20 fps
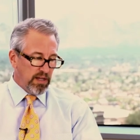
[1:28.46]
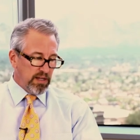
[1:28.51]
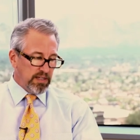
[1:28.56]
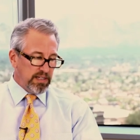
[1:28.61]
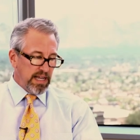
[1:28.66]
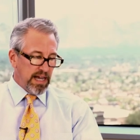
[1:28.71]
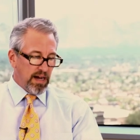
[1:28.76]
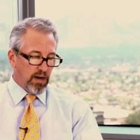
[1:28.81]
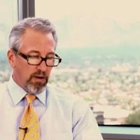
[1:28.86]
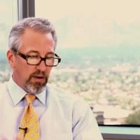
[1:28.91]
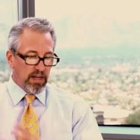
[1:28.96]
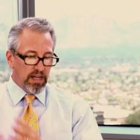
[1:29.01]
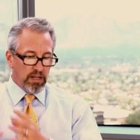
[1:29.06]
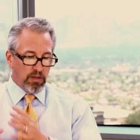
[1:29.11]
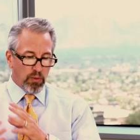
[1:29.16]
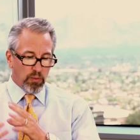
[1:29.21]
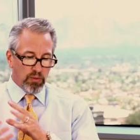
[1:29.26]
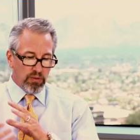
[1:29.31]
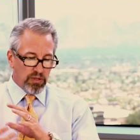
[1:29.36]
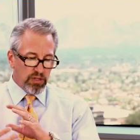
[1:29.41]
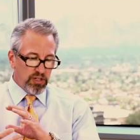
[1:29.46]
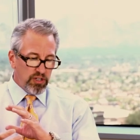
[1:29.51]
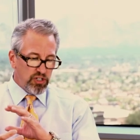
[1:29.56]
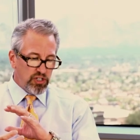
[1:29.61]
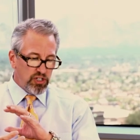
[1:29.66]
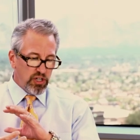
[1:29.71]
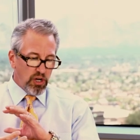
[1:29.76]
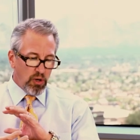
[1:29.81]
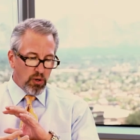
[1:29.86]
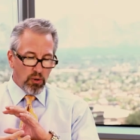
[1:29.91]
Now, in order to
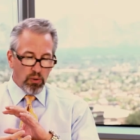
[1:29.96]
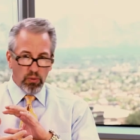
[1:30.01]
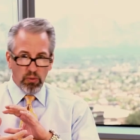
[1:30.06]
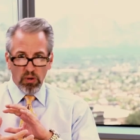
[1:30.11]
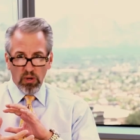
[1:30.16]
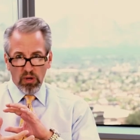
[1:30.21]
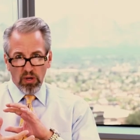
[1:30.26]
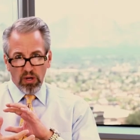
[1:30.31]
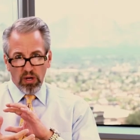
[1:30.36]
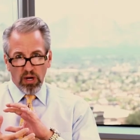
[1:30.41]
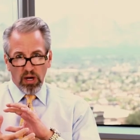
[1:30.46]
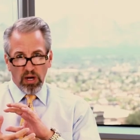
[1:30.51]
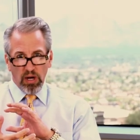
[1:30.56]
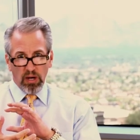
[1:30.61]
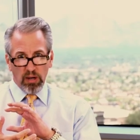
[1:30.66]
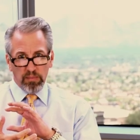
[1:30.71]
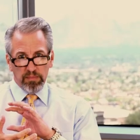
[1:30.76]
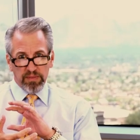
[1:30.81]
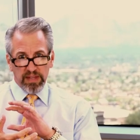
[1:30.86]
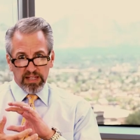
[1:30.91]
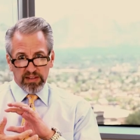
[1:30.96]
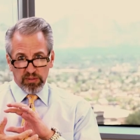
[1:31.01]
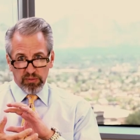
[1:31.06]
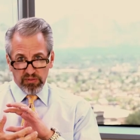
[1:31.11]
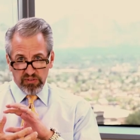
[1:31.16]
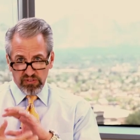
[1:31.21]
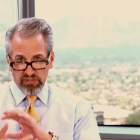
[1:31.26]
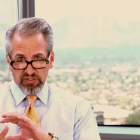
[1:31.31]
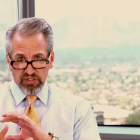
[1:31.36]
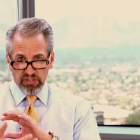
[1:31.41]
show uh, that there
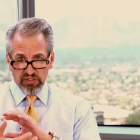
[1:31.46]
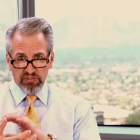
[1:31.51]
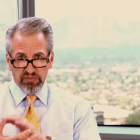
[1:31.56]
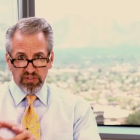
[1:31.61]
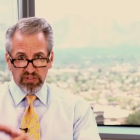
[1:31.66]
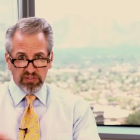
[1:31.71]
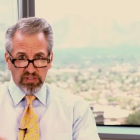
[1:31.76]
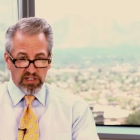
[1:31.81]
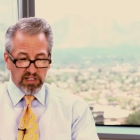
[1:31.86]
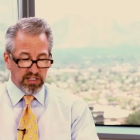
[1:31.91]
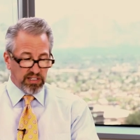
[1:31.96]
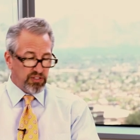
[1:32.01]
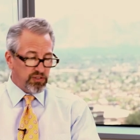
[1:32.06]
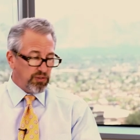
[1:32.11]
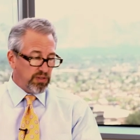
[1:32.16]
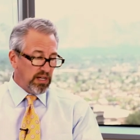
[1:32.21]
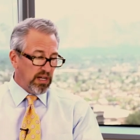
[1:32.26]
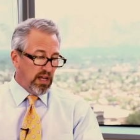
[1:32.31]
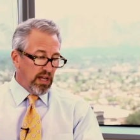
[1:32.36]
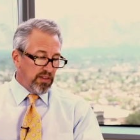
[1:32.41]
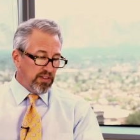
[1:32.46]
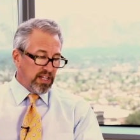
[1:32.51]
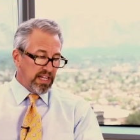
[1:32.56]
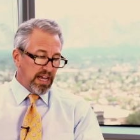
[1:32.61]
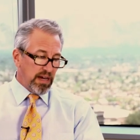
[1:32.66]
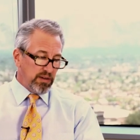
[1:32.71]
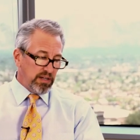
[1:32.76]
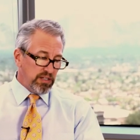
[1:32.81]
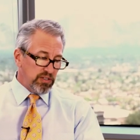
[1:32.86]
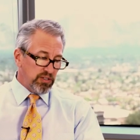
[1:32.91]
was a serious physical injury, the
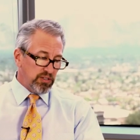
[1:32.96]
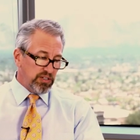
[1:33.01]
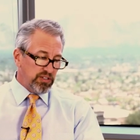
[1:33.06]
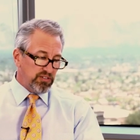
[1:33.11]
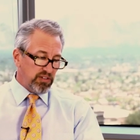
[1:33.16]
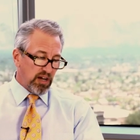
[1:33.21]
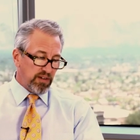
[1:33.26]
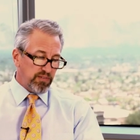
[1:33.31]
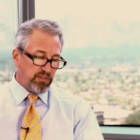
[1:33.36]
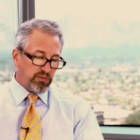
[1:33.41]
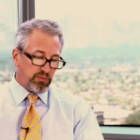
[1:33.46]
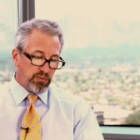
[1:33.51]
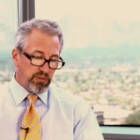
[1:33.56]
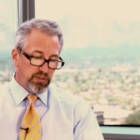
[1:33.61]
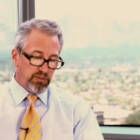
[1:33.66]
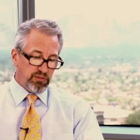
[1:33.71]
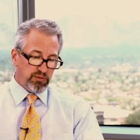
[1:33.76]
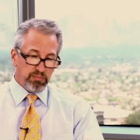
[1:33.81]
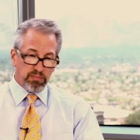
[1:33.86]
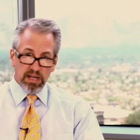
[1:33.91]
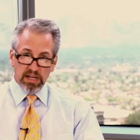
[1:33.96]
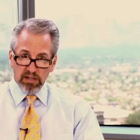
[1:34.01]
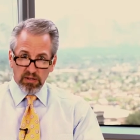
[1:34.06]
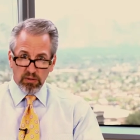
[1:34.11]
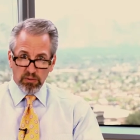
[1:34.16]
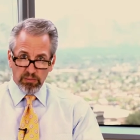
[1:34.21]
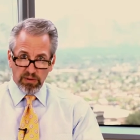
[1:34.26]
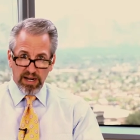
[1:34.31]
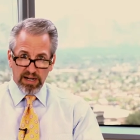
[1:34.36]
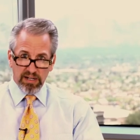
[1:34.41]
county attorney's office will use
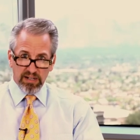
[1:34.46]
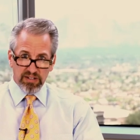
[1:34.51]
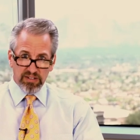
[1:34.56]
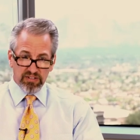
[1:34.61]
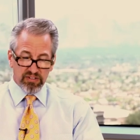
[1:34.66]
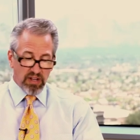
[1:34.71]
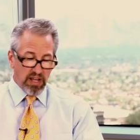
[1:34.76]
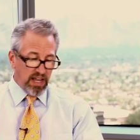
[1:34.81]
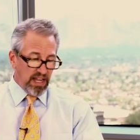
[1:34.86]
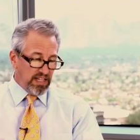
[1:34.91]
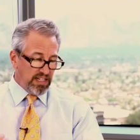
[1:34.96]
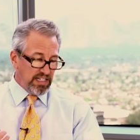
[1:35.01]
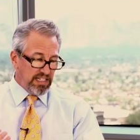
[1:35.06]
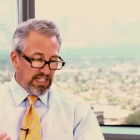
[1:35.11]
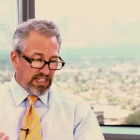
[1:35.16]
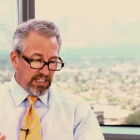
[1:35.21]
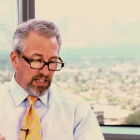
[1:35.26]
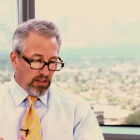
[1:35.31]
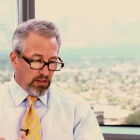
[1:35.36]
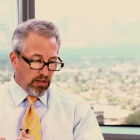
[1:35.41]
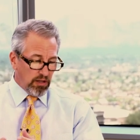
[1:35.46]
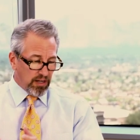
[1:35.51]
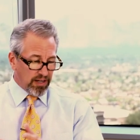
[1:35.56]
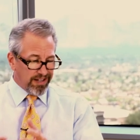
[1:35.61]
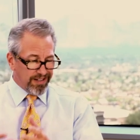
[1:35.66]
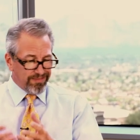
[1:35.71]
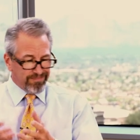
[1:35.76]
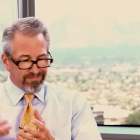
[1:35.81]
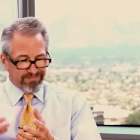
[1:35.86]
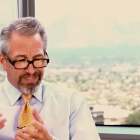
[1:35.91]
medical records. And you need to
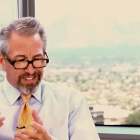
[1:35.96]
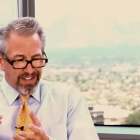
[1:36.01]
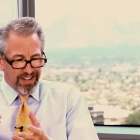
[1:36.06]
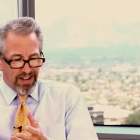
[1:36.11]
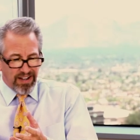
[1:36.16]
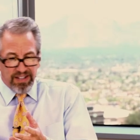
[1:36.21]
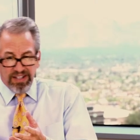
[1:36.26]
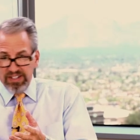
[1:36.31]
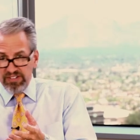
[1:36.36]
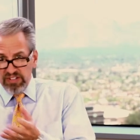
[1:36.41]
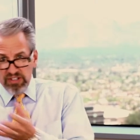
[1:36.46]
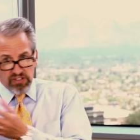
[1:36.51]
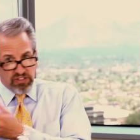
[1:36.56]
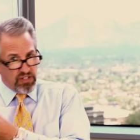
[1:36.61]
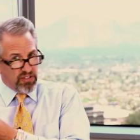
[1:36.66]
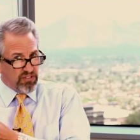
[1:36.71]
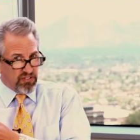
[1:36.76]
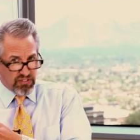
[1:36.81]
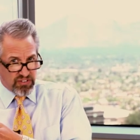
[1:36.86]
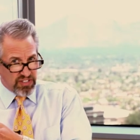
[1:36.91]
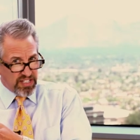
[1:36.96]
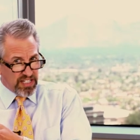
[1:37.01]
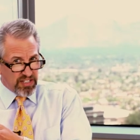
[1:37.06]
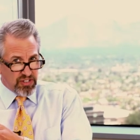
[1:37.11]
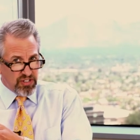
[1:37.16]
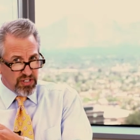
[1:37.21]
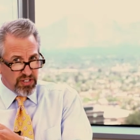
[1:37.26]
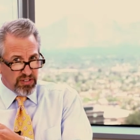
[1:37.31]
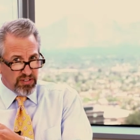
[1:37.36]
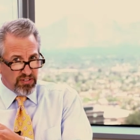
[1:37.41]
look, is it just
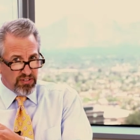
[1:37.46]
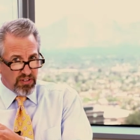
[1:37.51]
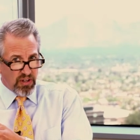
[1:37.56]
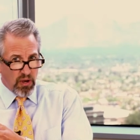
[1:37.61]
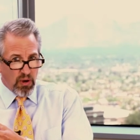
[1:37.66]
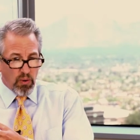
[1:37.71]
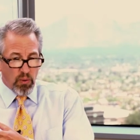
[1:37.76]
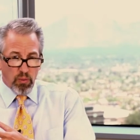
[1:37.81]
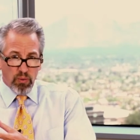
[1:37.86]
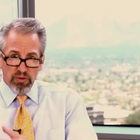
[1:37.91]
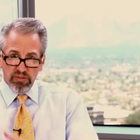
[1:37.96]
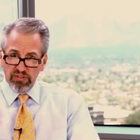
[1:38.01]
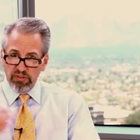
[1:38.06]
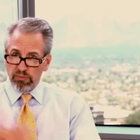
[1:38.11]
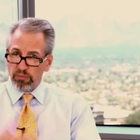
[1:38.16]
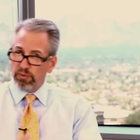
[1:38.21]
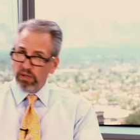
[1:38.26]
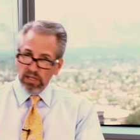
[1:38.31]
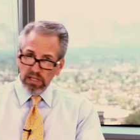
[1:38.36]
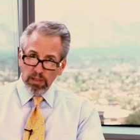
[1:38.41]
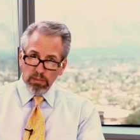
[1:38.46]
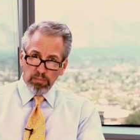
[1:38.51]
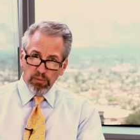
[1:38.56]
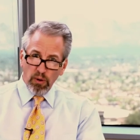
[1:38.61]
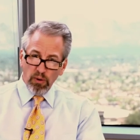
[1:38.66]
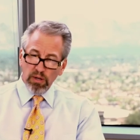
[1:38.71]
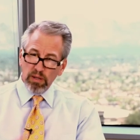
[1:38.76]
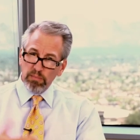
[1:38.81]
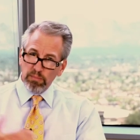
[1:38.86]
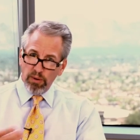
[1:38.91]
stitches or is there really a
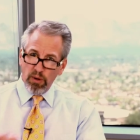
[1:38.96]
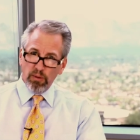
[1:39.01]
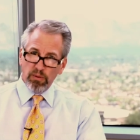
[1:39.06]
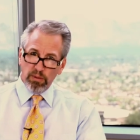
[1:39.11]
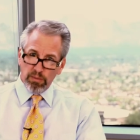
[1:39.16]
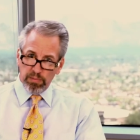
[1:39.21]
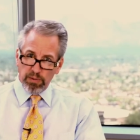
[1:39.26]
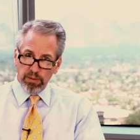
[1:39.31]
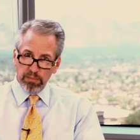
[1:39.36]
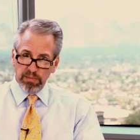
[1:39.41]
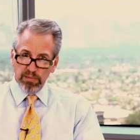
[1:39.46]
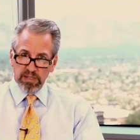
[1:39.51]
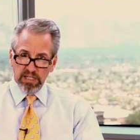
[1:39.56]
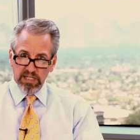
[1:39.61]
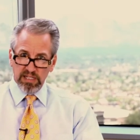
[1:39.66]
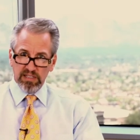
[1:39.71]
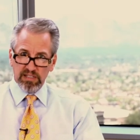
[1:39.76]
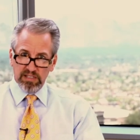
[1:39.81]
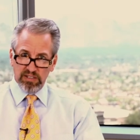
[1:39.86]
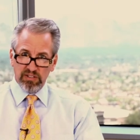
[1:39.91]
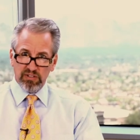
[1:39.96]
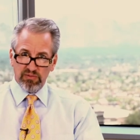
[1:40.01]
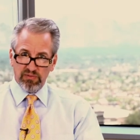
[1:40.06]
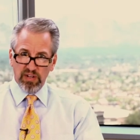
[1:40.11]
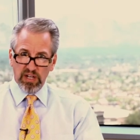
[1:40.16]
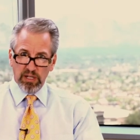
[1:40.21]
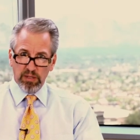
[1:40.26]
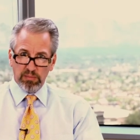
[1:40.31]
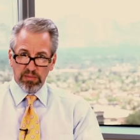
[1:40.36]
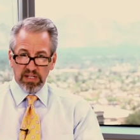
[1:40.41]
broken bone or permanent
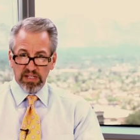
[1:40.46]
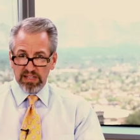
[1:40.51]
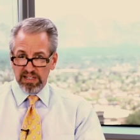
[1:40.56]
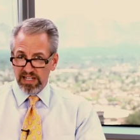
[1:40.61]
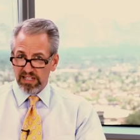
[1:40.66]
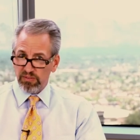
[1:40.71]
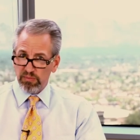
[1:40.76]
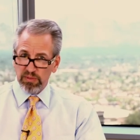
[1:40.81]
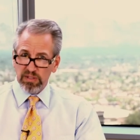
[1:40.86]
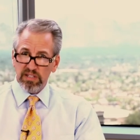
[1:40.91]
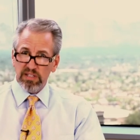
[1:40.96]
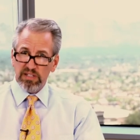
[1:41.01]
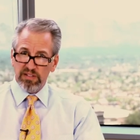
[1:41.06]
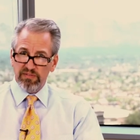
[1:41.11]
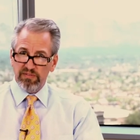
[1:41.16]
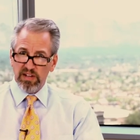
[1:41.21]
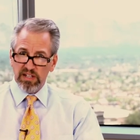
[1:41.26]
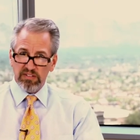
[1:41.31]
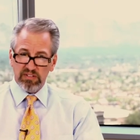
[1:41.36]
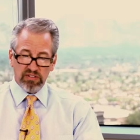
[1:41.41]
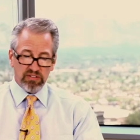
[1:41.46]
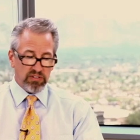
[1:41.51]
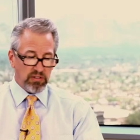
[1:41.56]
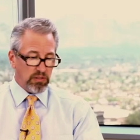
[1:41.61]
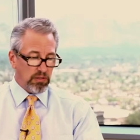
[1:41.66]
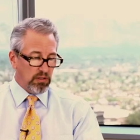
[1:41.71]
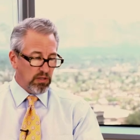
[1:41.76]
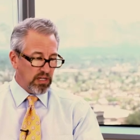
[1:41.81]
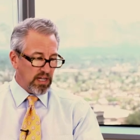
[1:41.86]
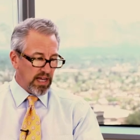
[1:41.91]
disfigurement? And that's one of the defenses you
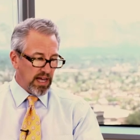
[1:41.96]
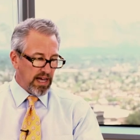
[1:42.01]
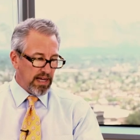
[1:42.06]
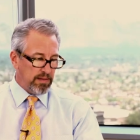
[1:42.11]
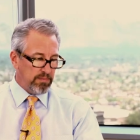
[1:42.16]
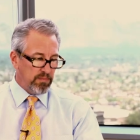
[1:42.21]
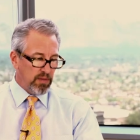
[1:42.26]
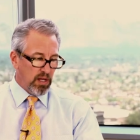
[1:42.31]
look at.